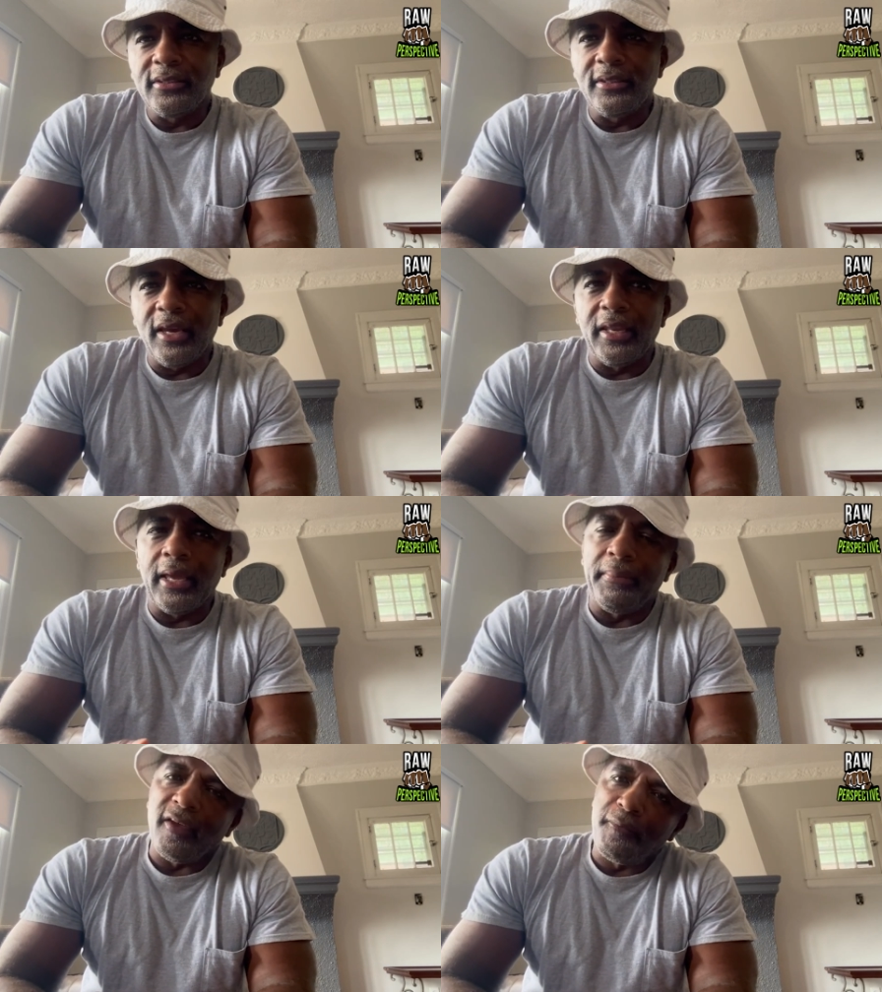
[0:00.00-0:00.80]
and they
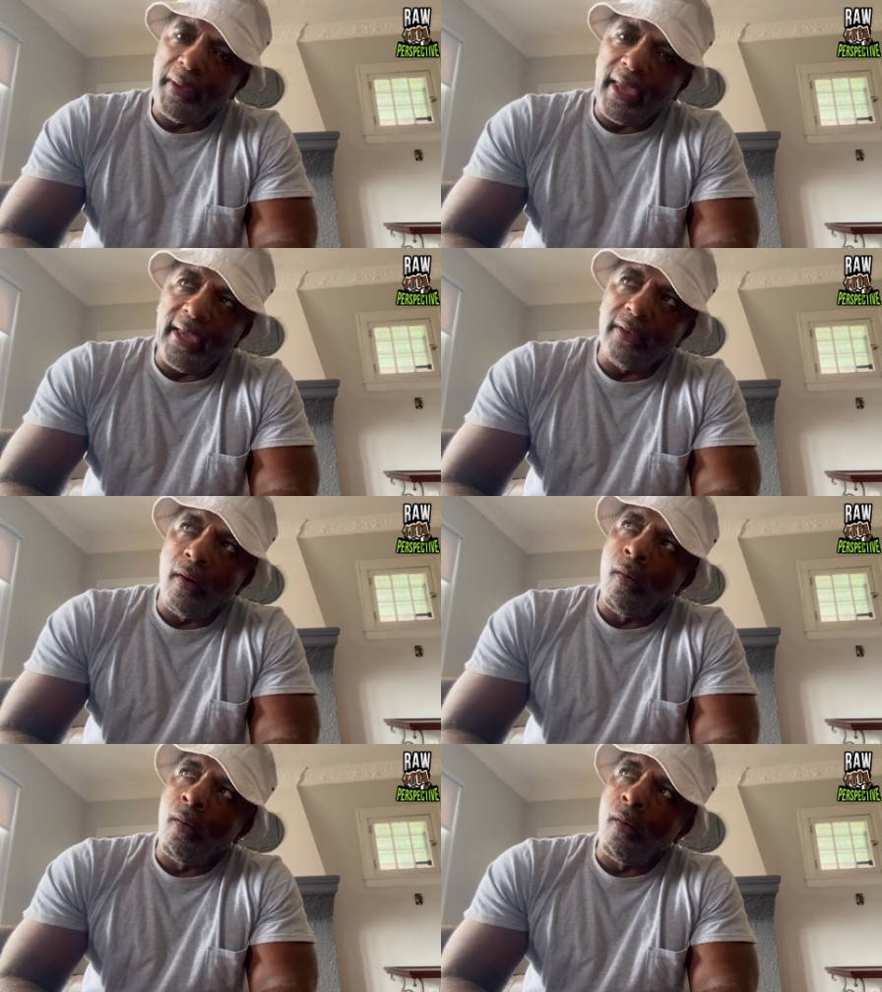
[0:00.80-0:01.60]
may have paid
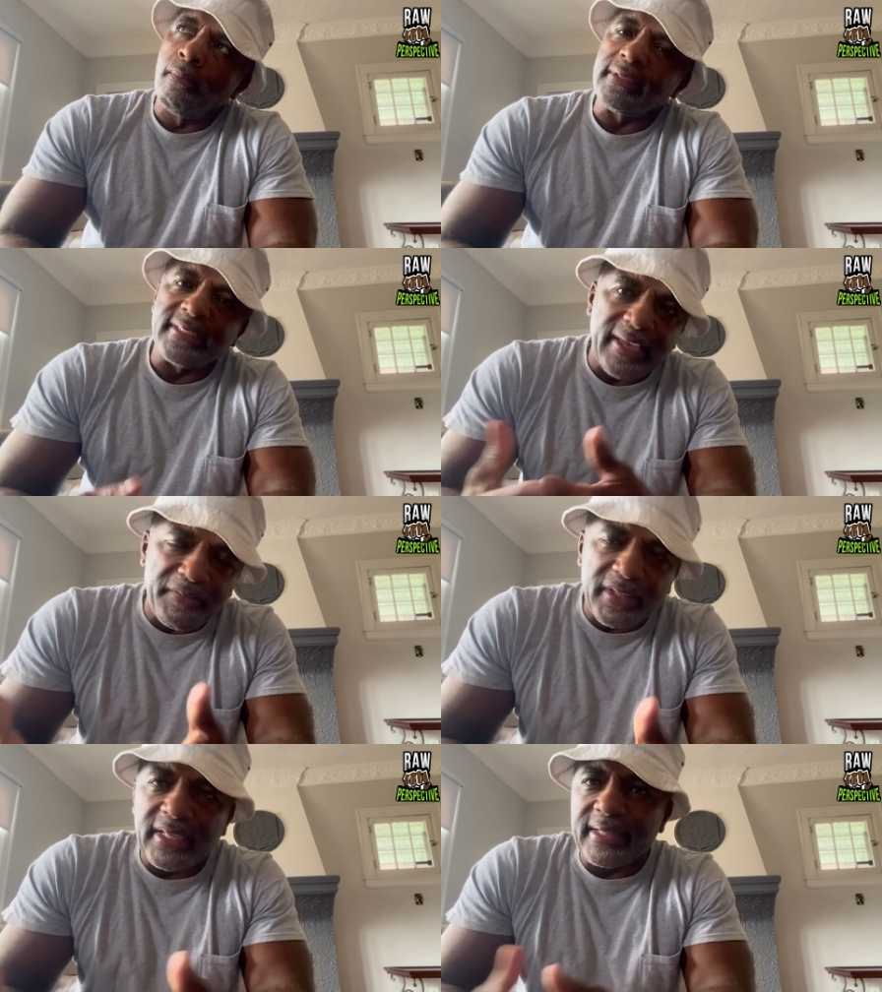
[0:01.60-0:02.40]
on
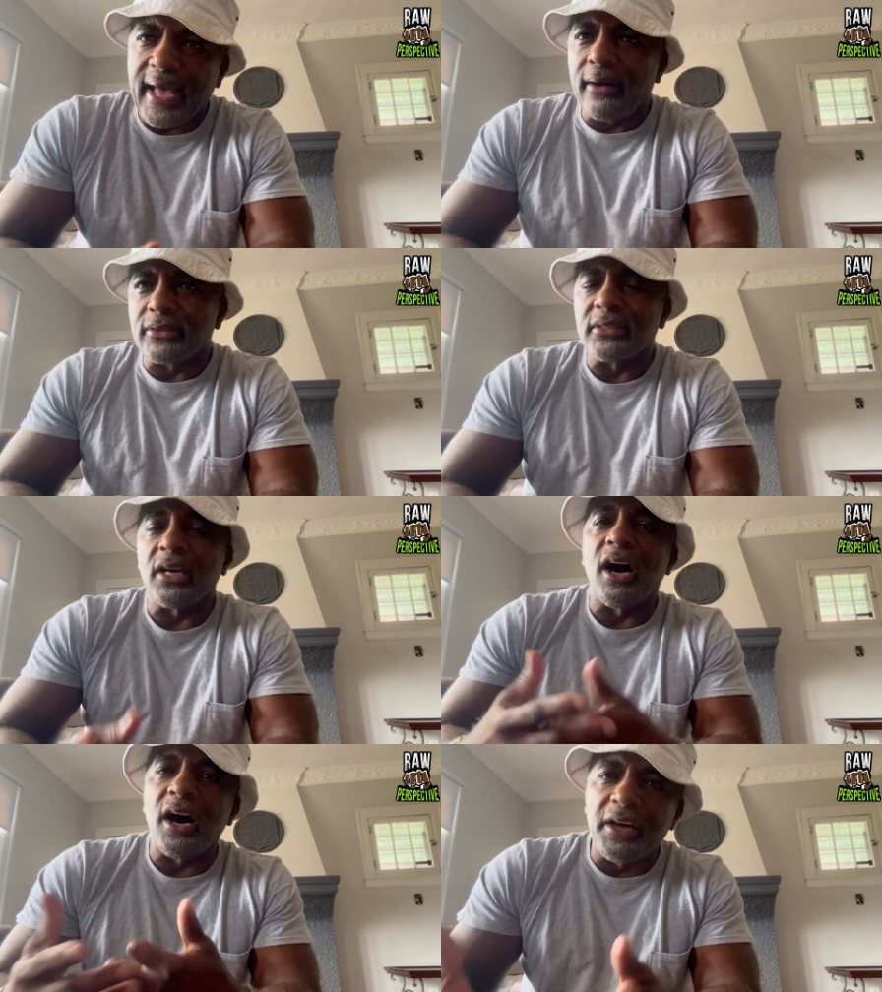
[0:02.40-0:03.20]
seventy thousand dollars,
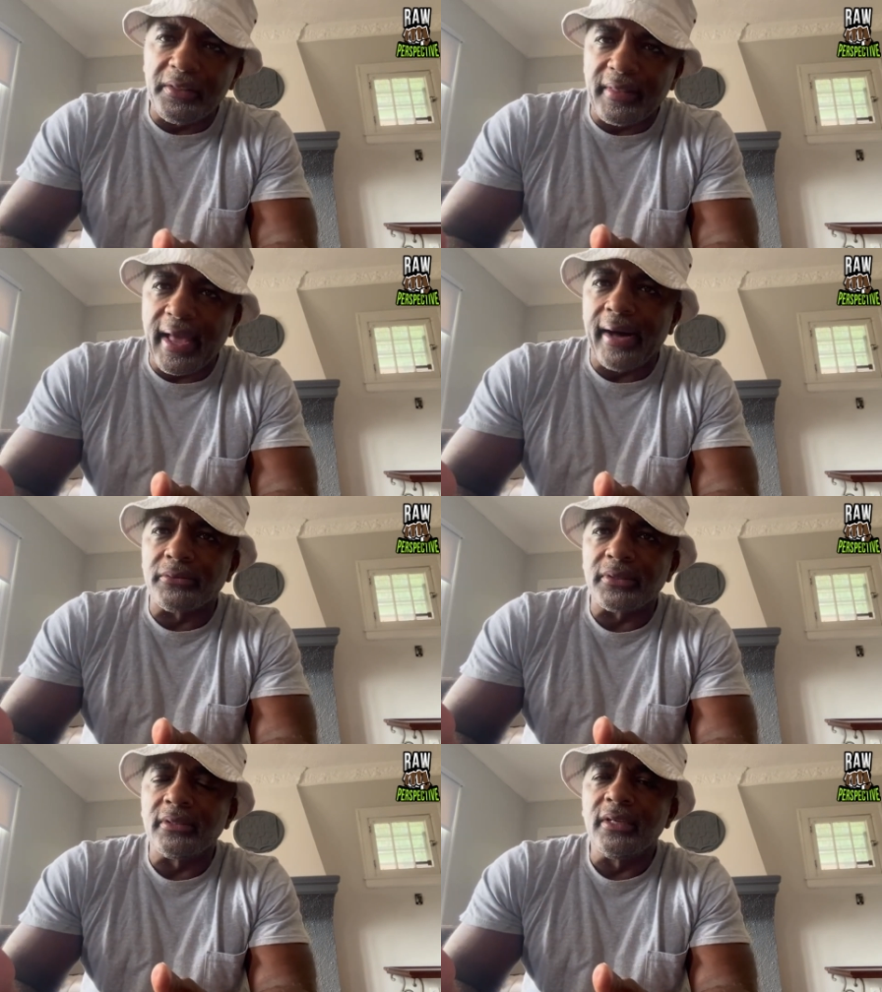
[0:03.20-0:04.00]
one hundred
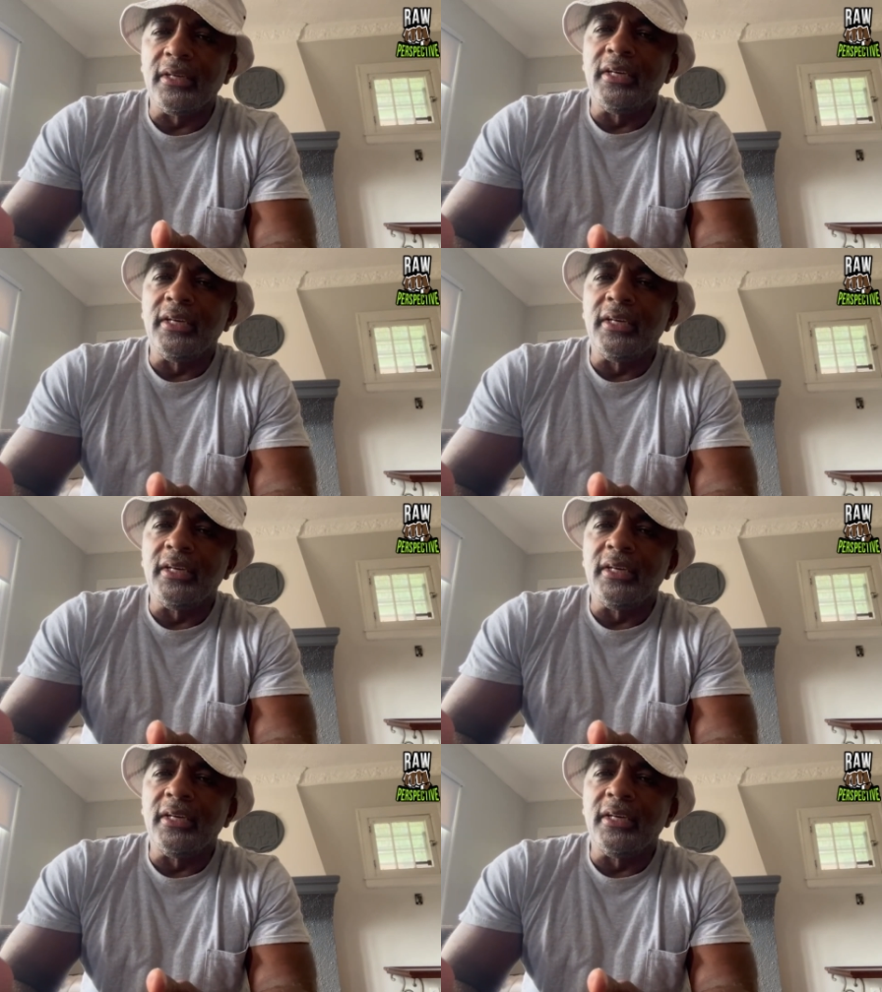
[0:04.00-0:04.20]
thousand dollars.